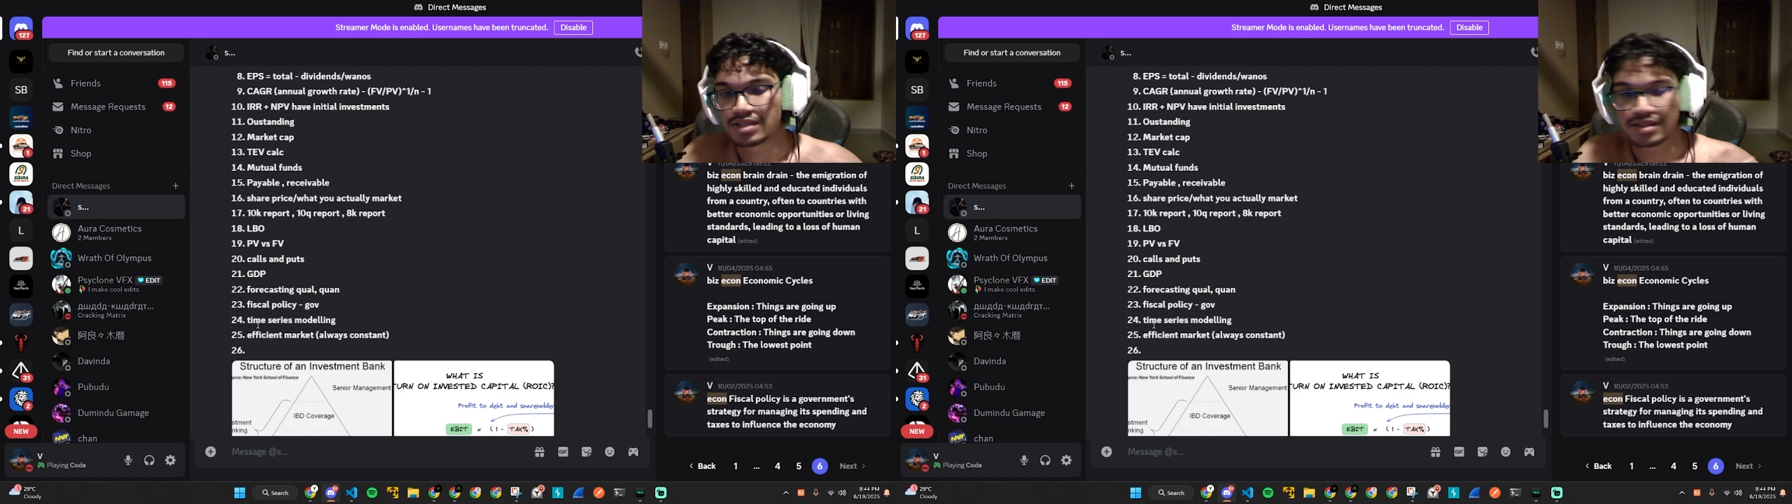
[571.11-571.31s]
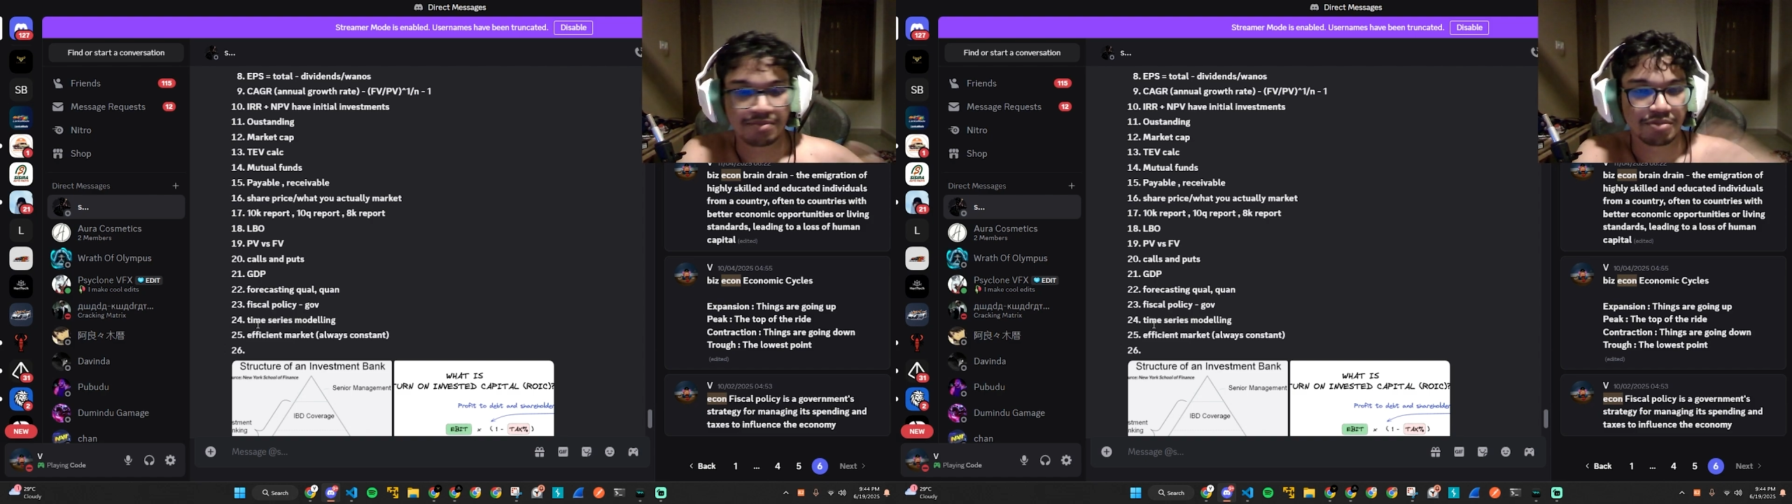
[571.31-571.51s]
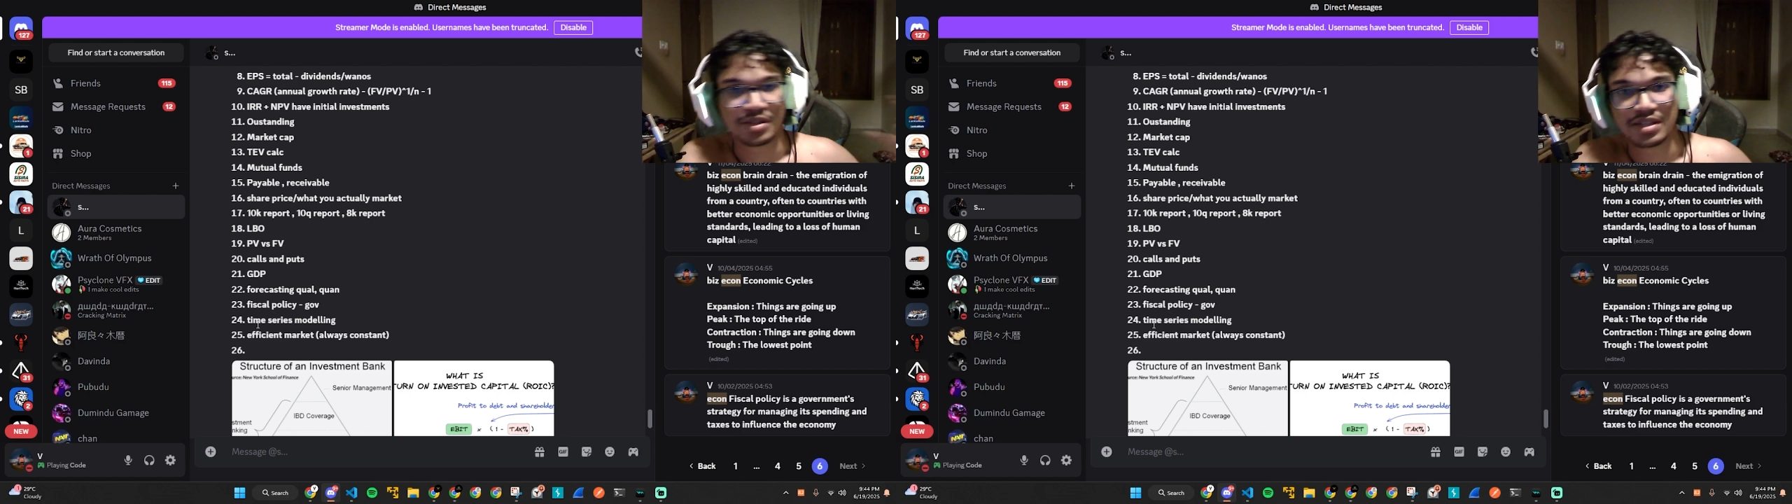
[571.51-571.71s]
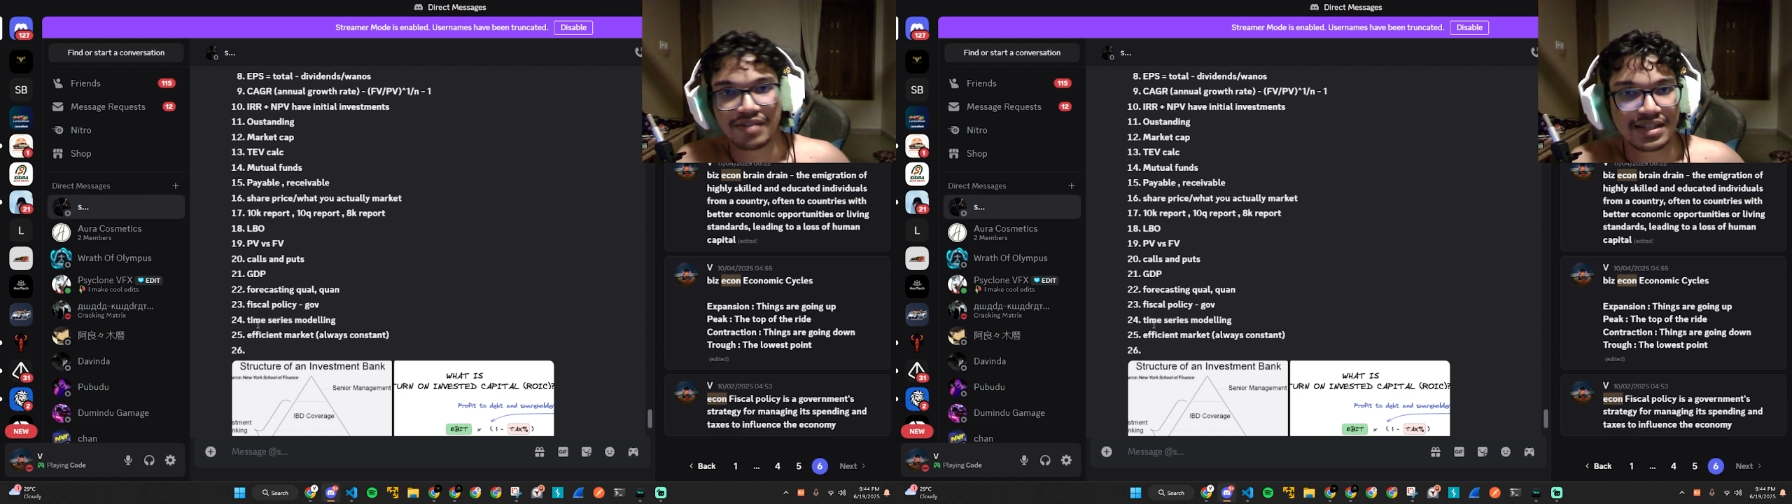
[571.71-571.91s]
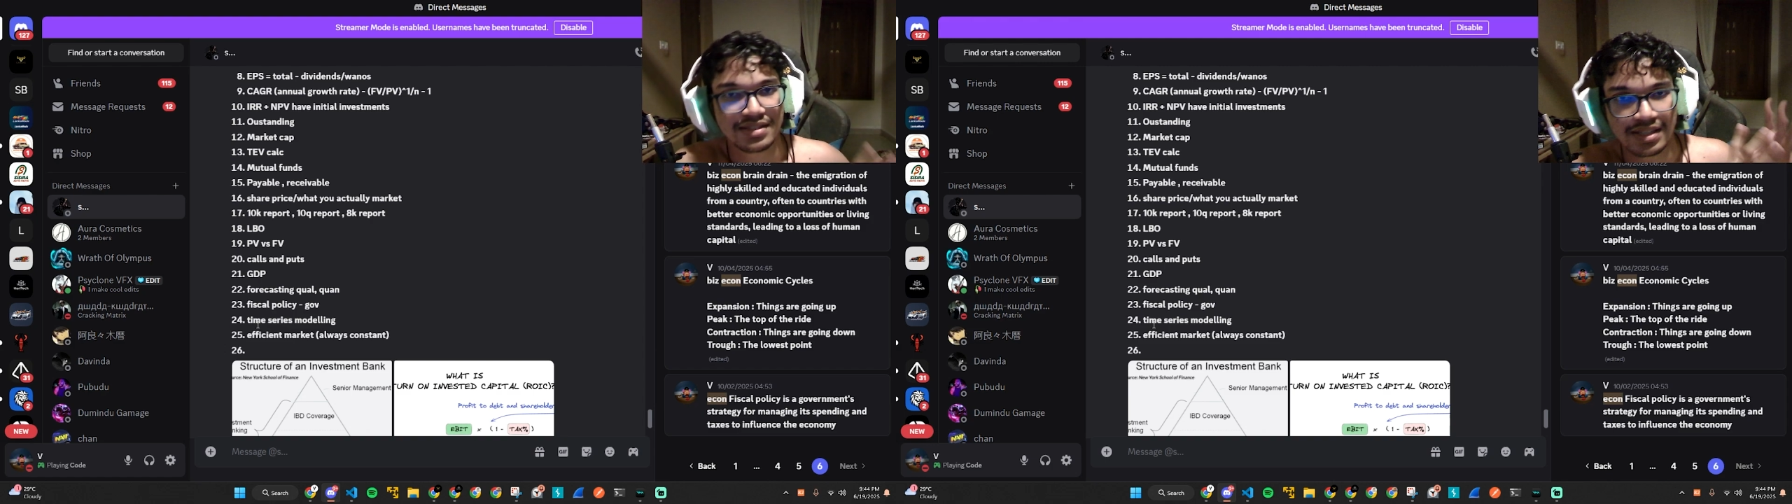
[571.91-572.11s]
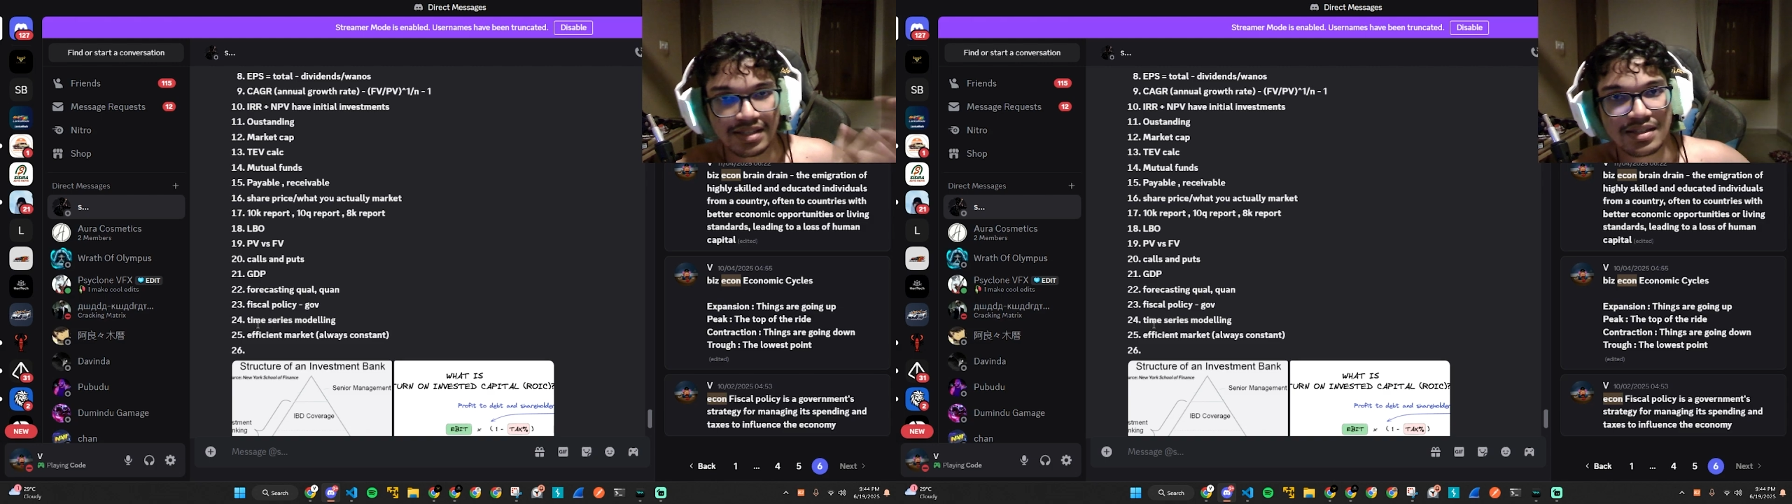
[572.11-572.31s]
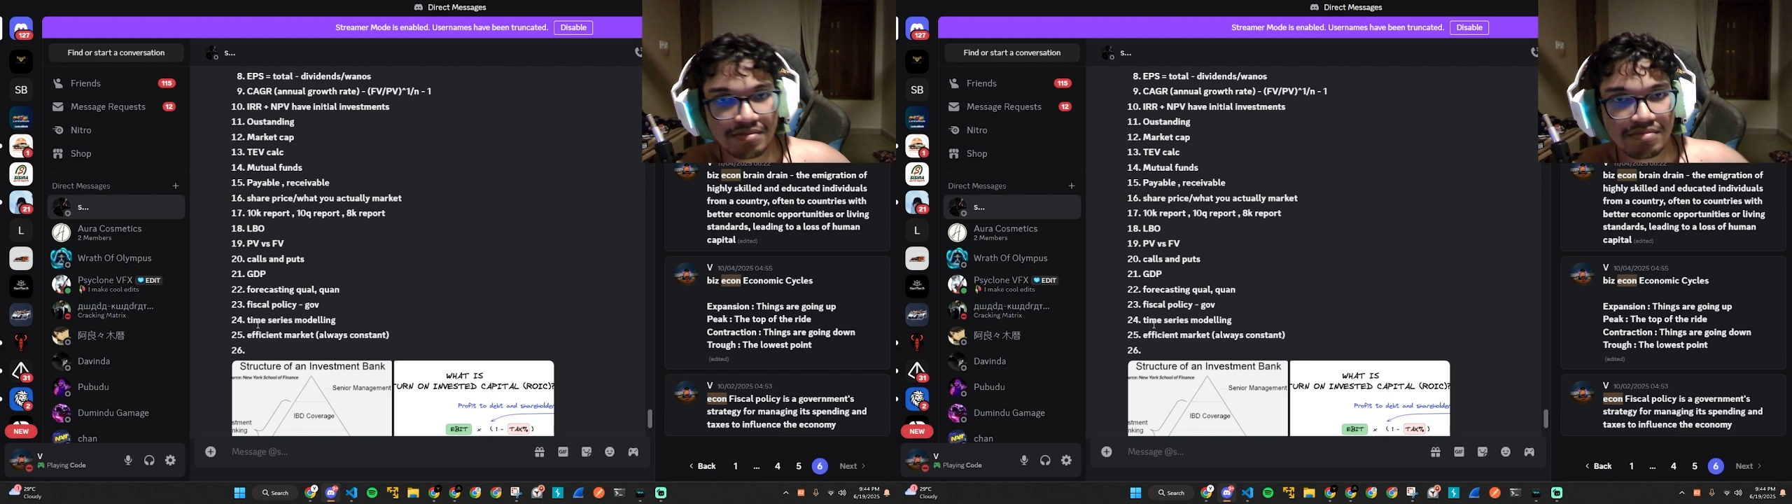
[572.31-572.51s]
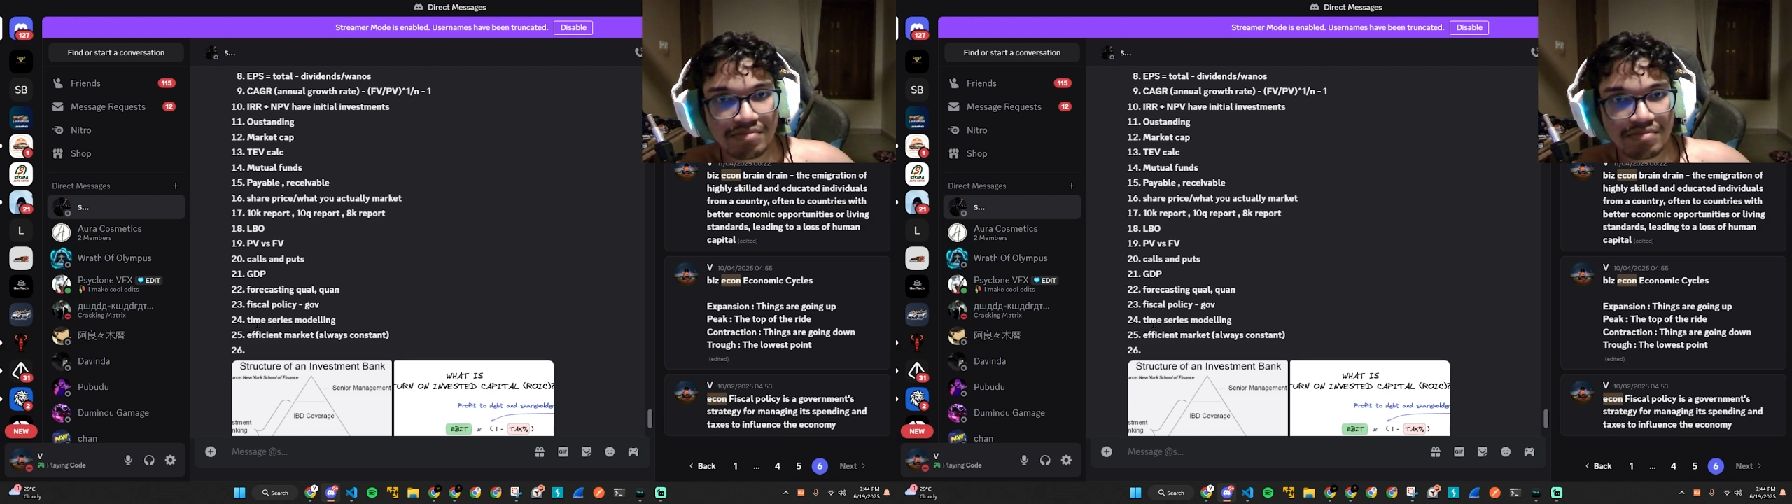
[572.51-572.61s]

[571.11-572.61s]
computer device, and